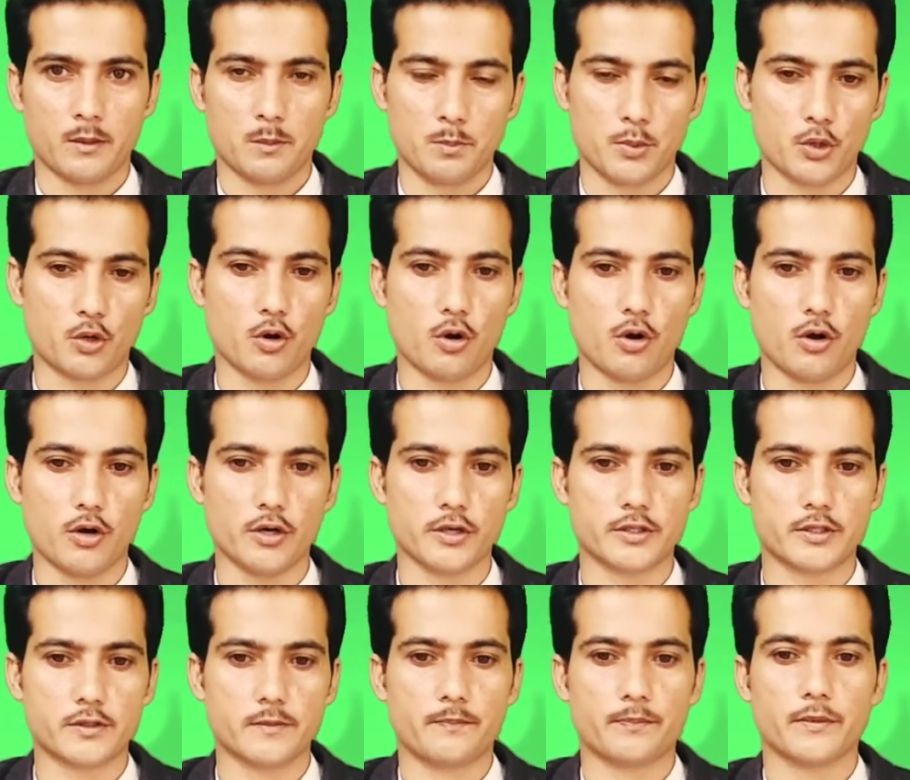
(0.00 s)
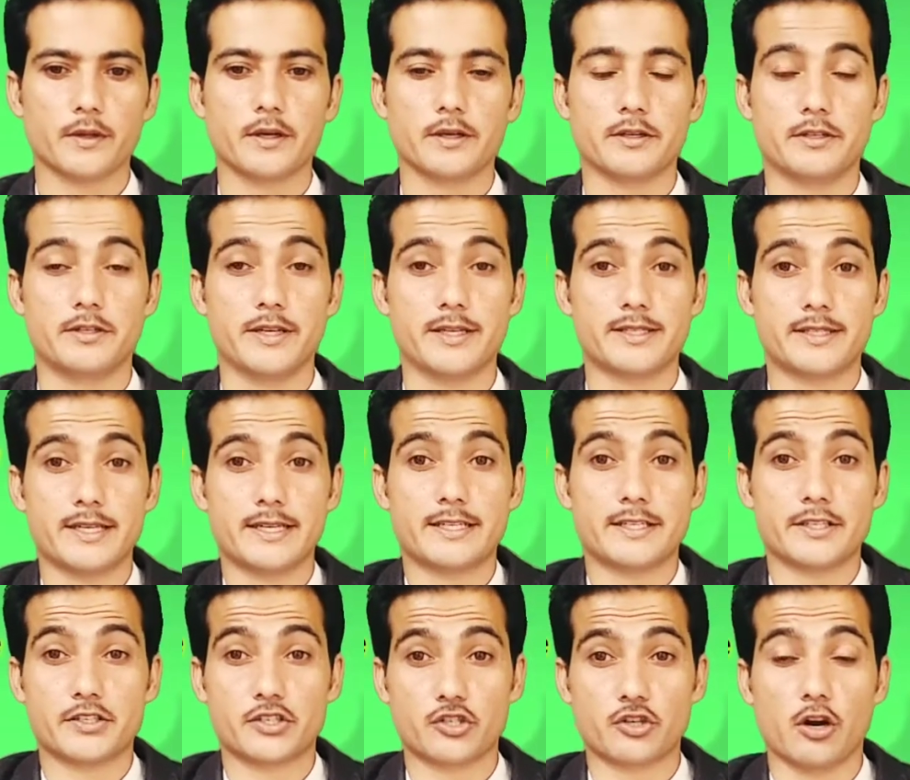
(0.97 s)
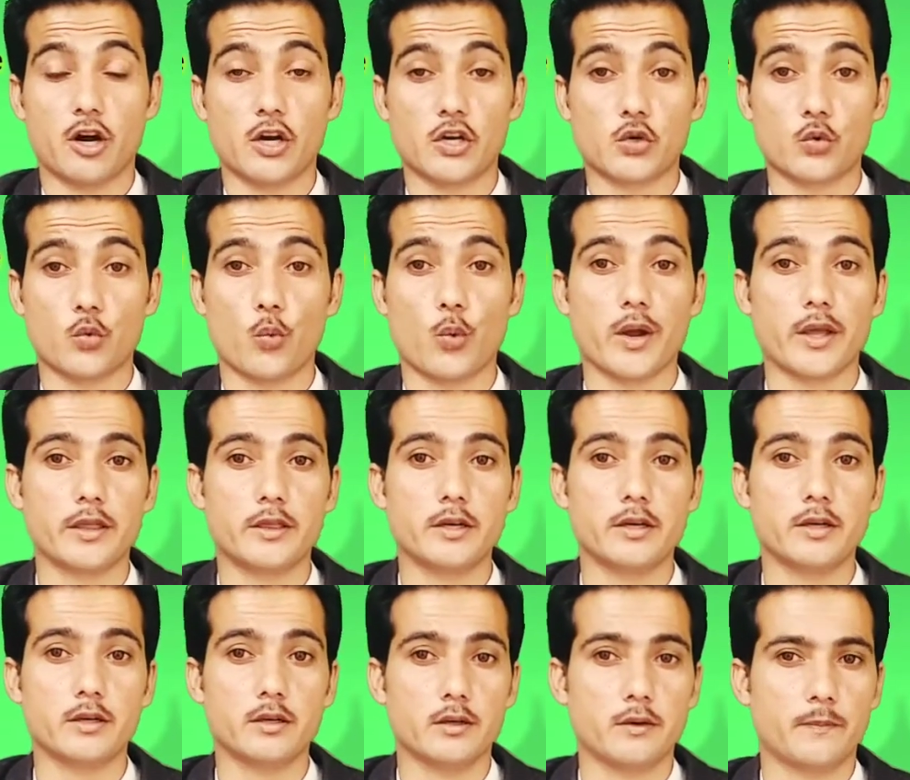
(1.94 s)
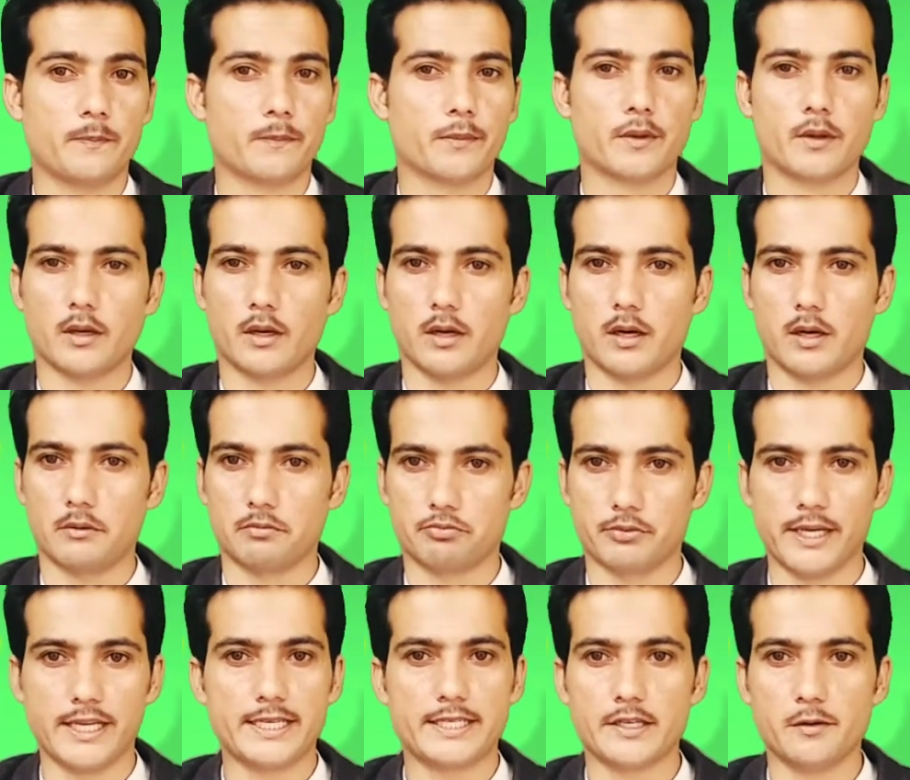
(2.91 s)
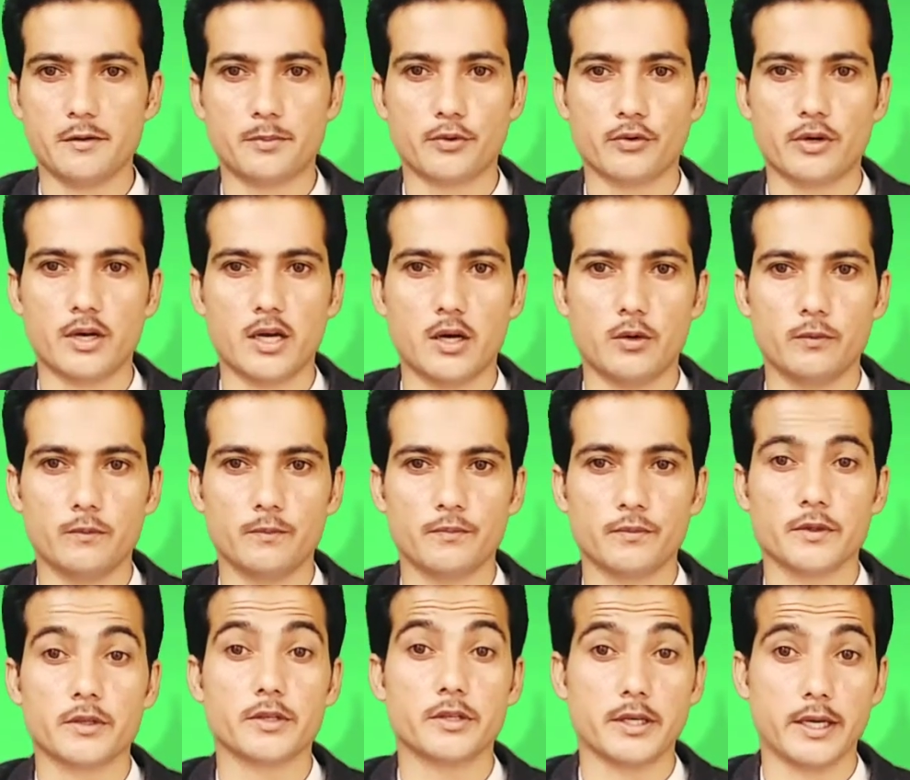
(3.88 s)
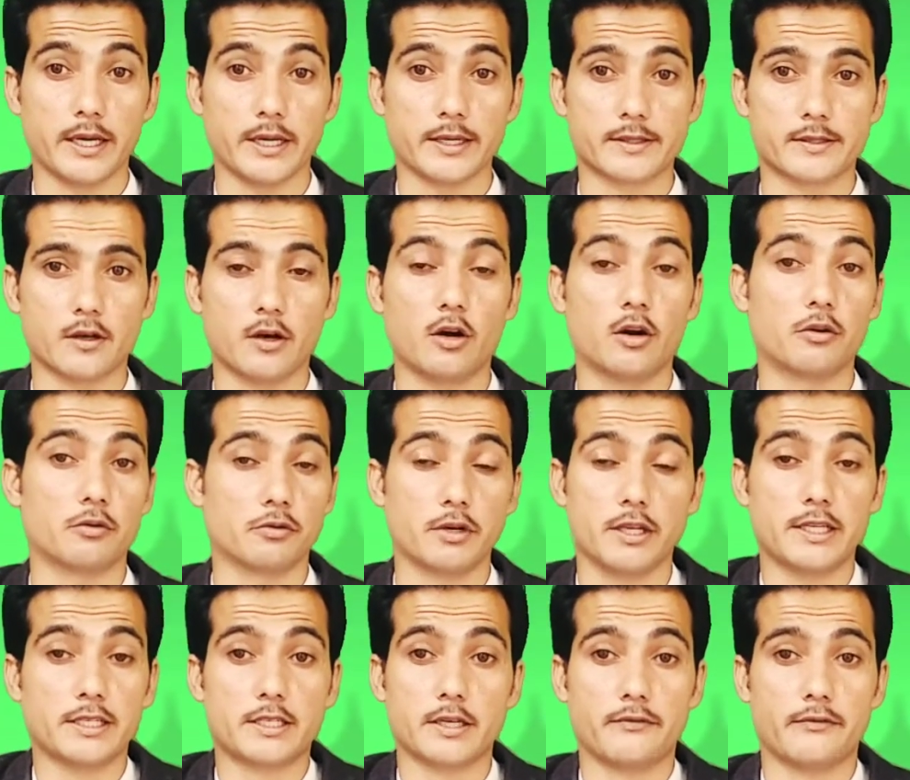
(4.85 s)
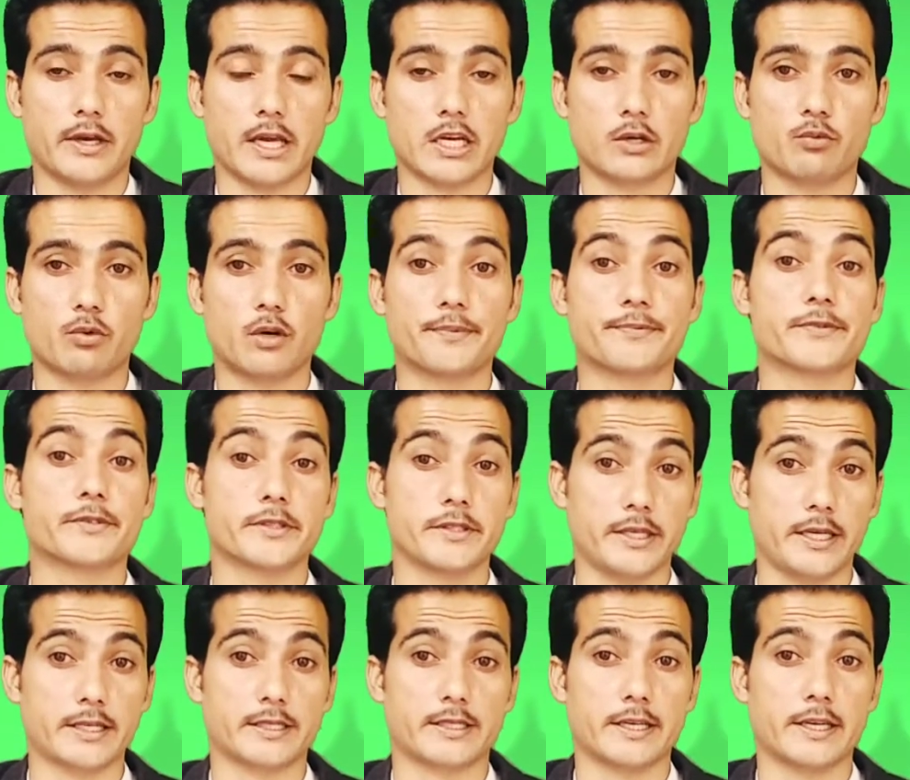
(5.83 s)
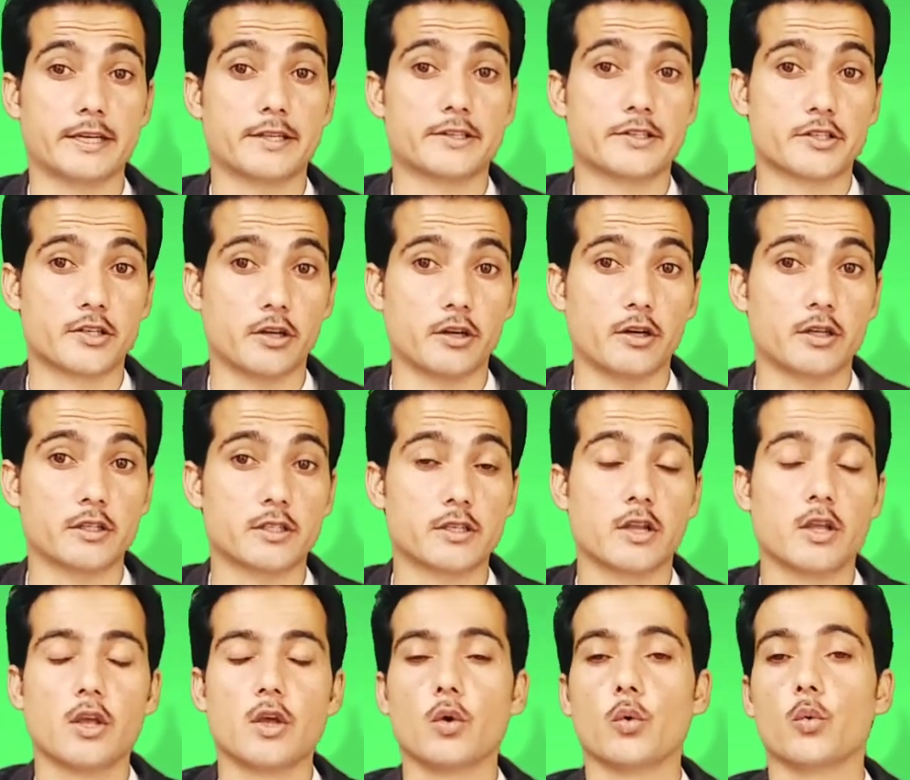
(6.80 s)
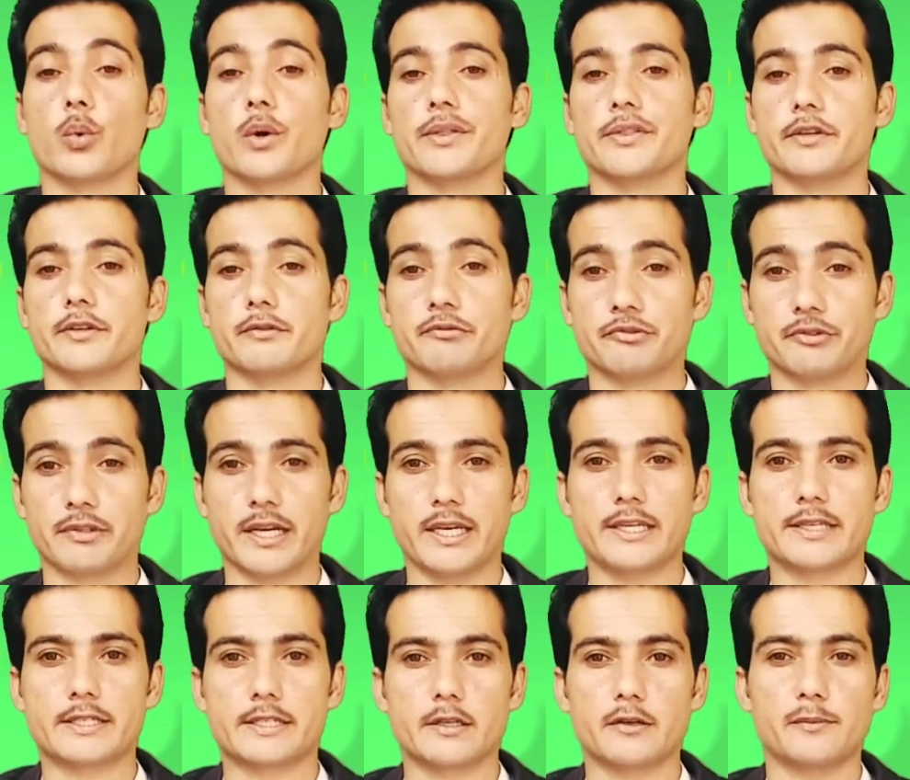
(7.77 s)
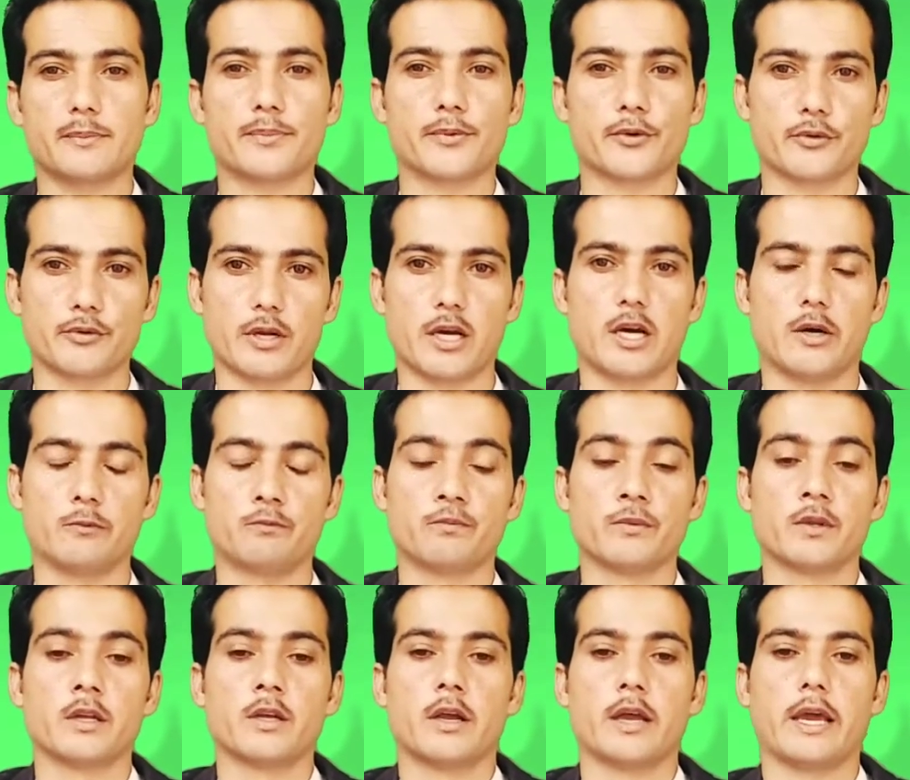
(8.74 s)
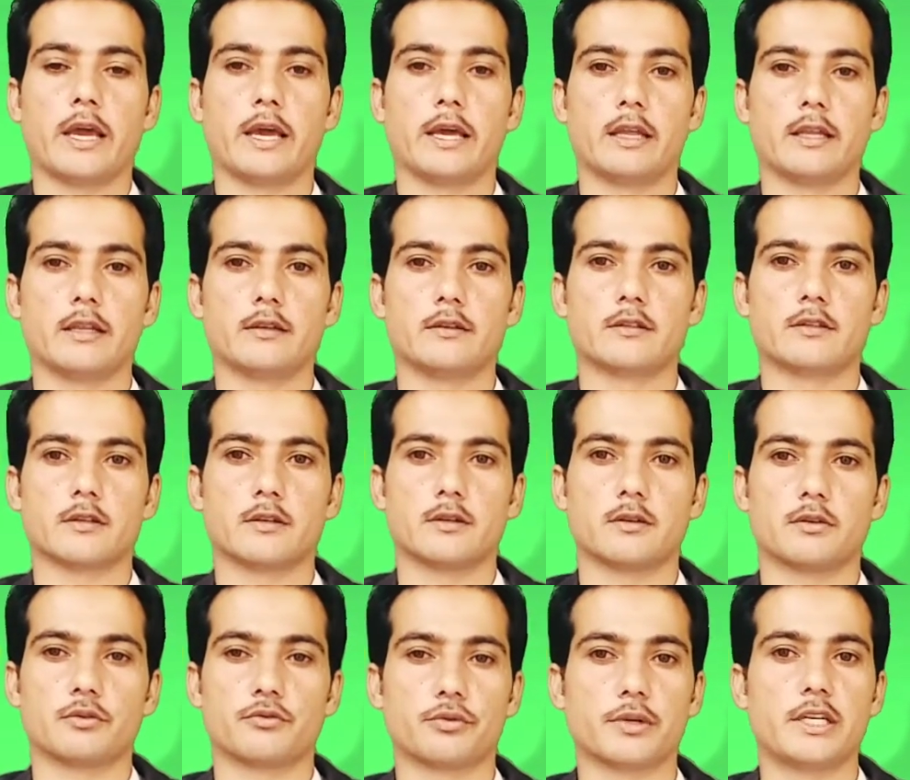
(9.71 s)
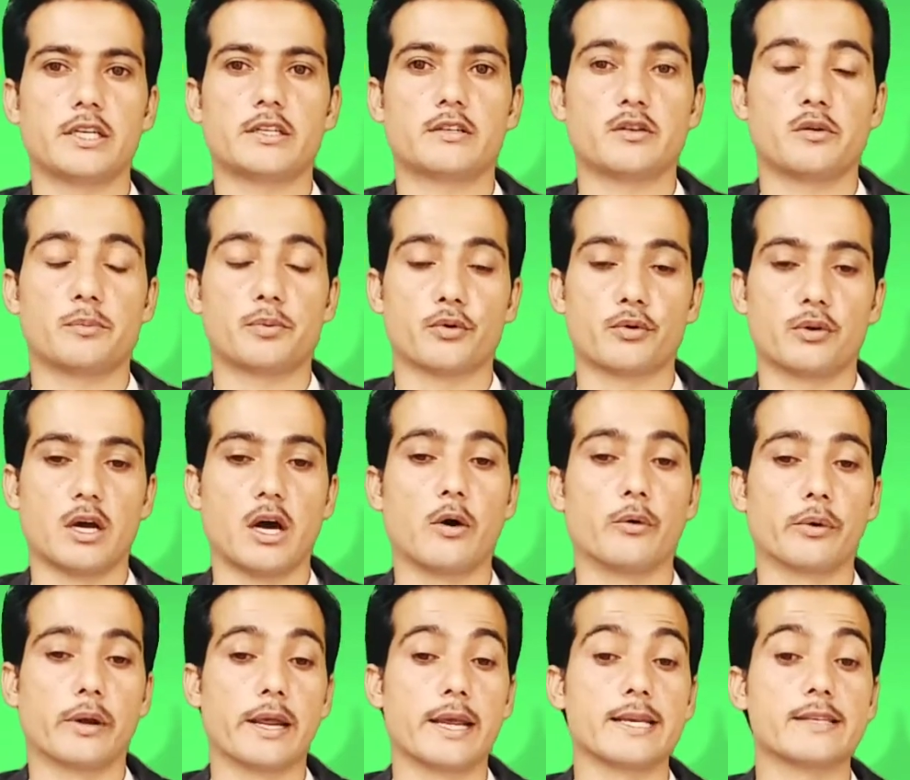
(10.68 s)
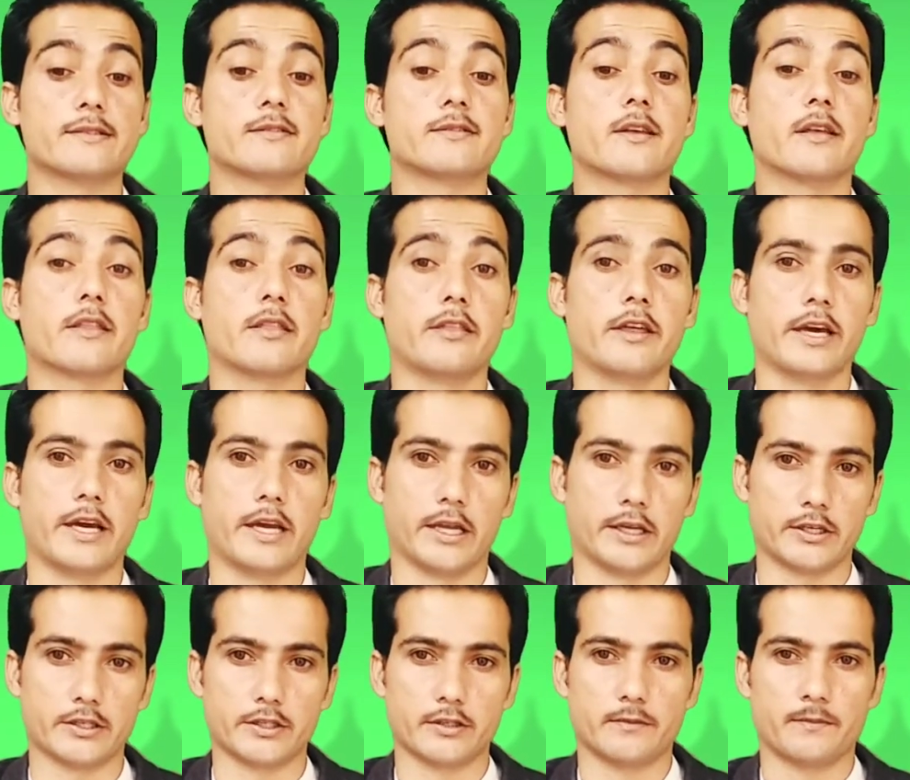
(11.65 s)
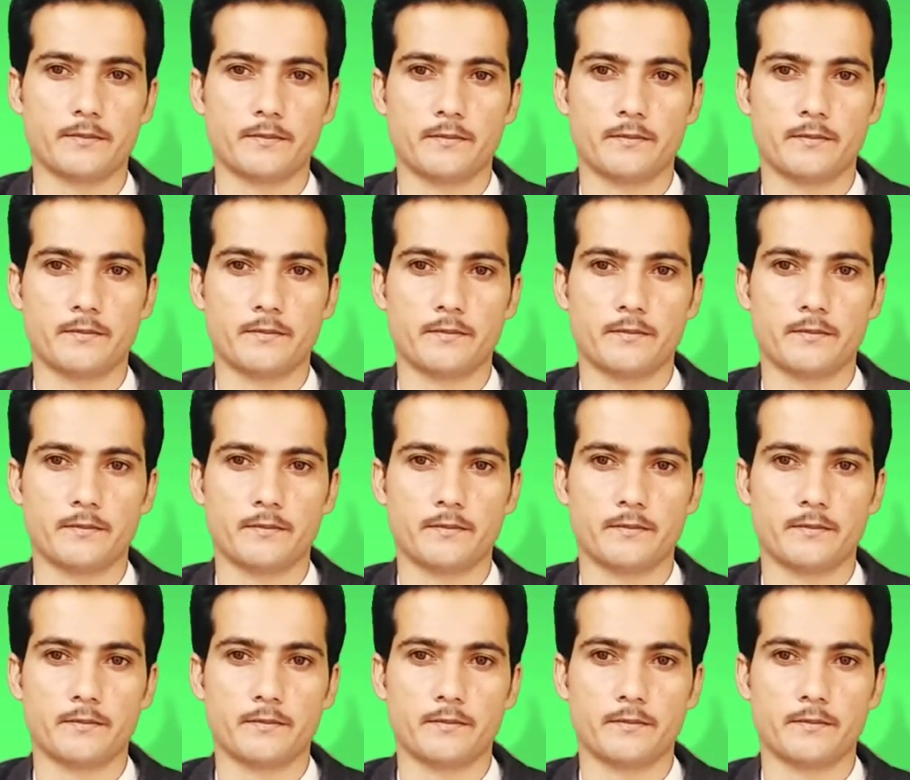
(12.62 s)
Because does it start with the relative pronoun? Yes. Or relative adverbs, yes, it starts with relative pronoun, and relative pronoun is that.